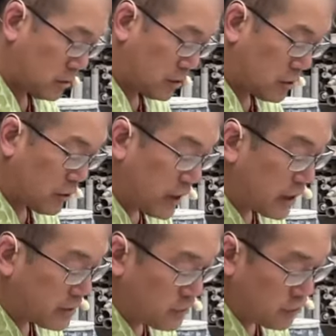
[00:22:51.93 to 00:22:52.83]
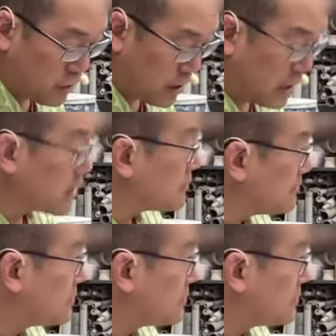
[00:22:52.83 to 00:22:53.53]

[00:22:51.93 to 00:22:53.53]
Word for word: Correct. You can.